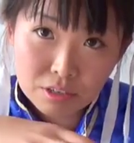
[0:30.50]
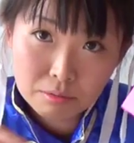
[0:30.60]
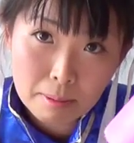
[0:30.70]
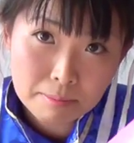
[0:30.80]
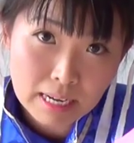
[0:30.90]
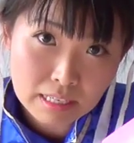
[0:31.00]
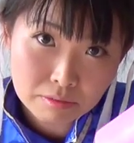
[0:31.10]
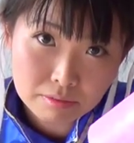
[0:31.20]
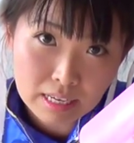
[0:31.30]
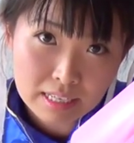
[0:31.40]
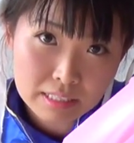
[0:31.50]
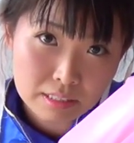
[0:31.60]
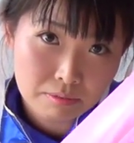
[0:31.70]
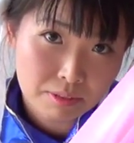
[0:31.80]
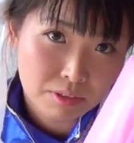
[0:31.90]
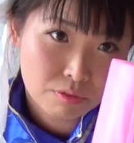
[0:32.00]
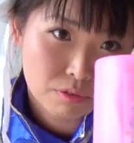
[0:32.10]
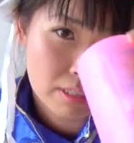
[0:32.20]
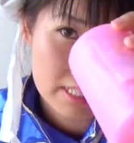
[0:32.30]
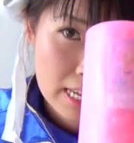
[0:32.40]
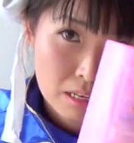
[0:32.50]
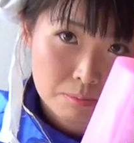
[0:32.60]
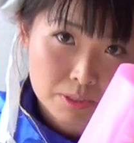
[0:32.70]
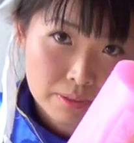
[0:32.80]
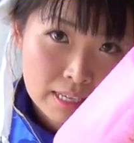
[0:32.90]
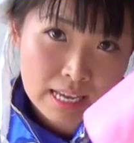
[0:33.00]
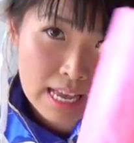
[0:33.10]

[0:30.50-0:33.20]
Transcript: do you remember I did, I did the review for the Sailor Moon?